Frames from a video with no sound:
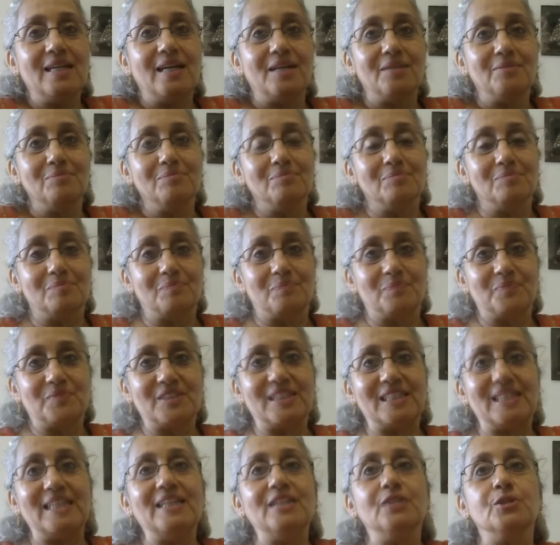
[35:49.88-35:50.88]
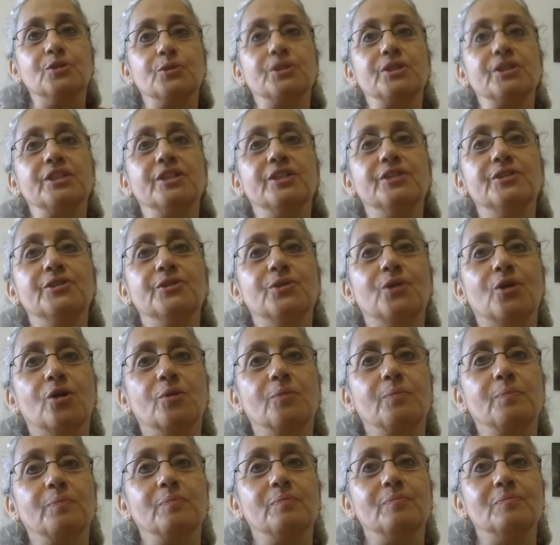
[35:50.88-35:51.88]
I'm keen to hear
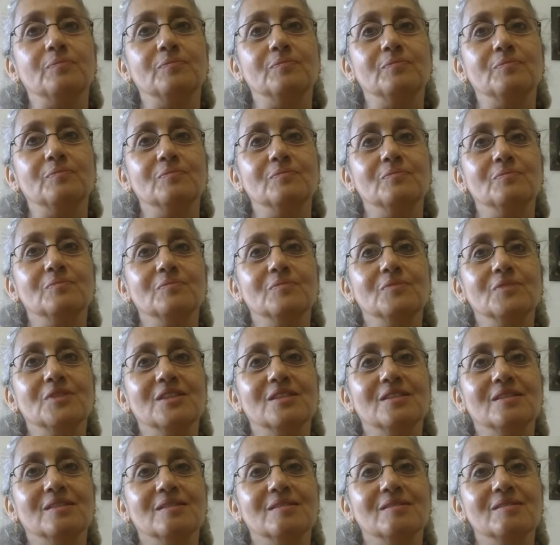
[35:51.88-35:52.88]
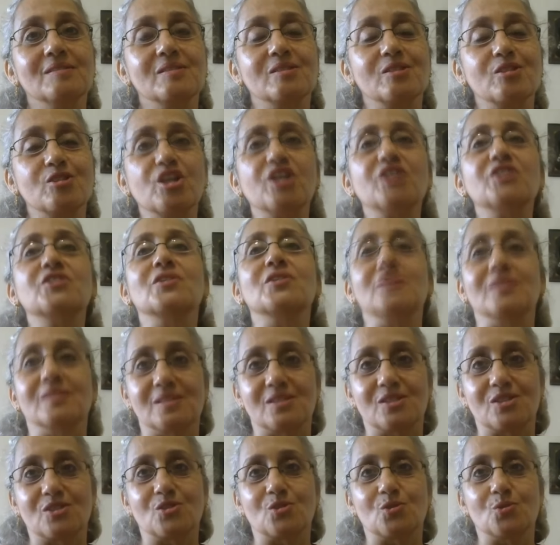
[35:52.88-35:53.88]
your uh,
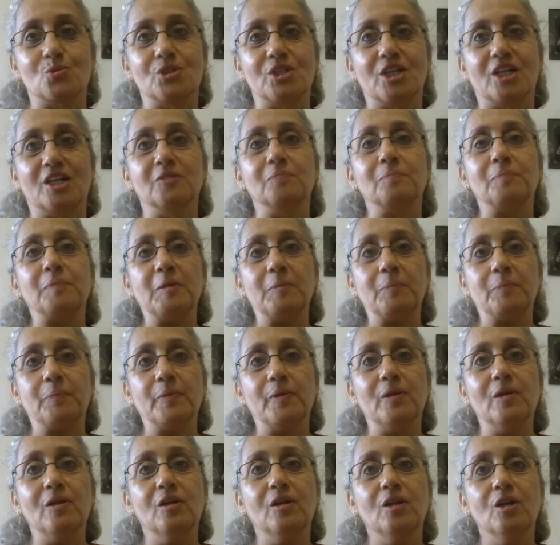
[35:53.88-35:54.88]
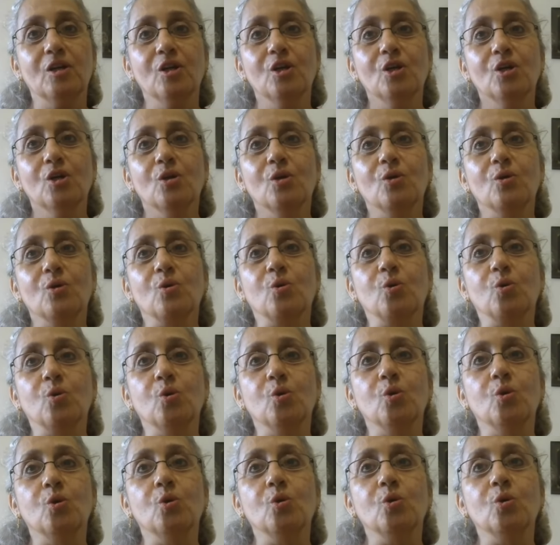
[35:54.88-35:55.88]
suggestions to young people
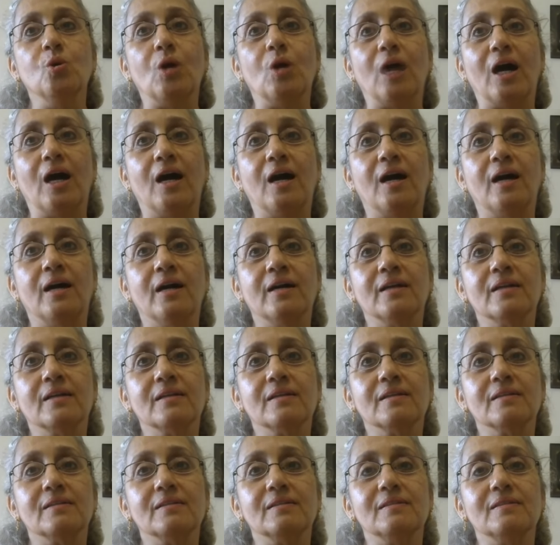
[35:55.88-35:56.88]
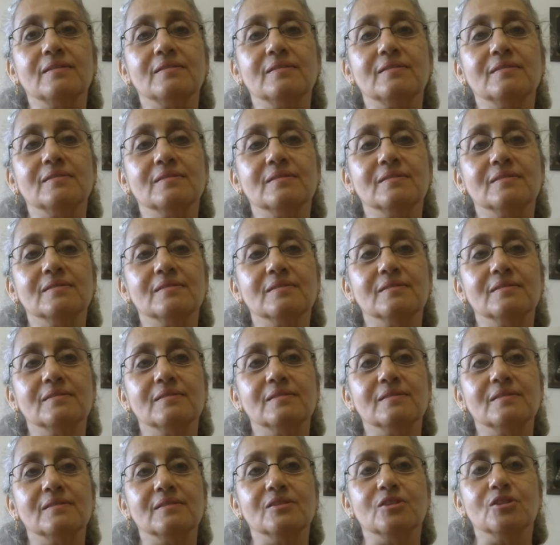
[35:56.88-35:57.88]
who are
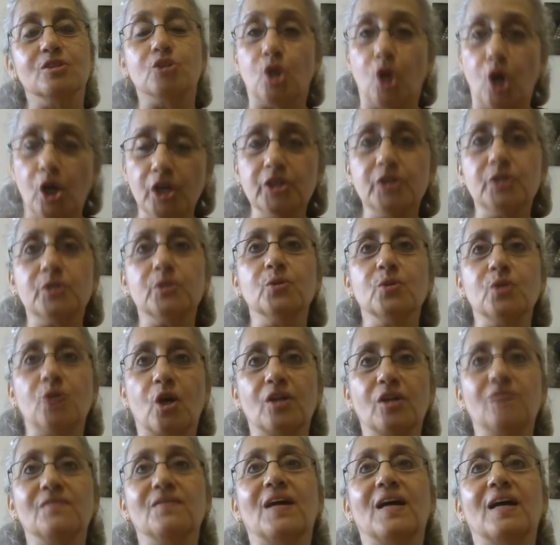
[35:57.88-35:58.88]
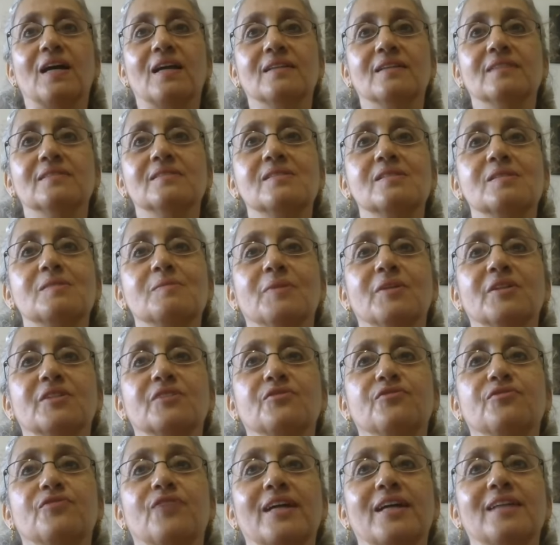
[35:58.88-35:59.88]
drawn to nonviolence but
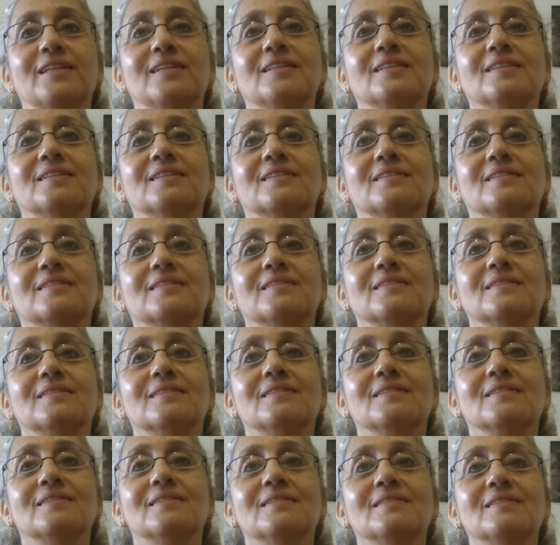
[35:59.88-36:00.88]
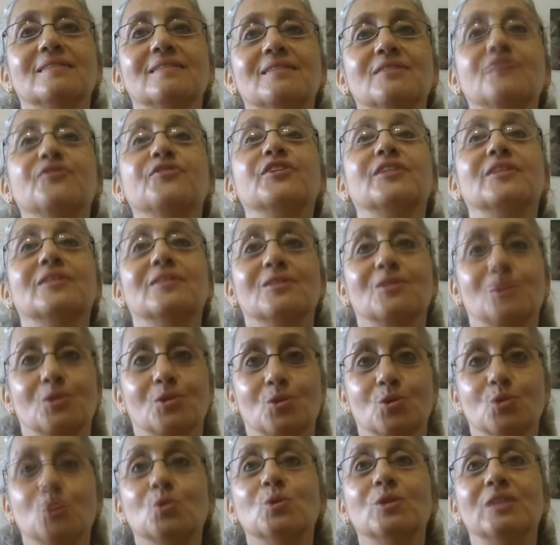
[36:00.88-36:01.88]
find it difficult to
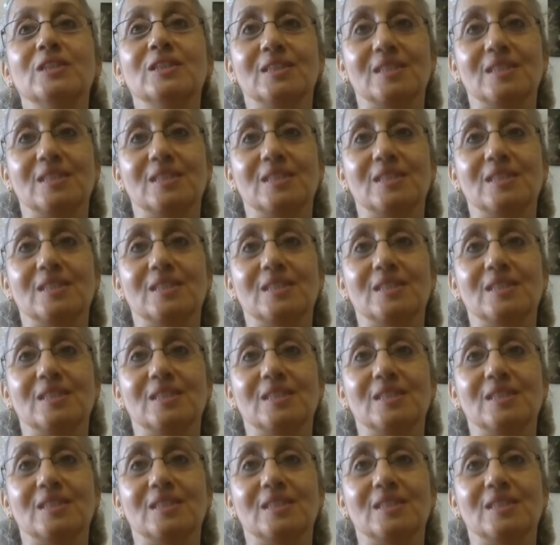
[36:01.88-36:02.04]
do in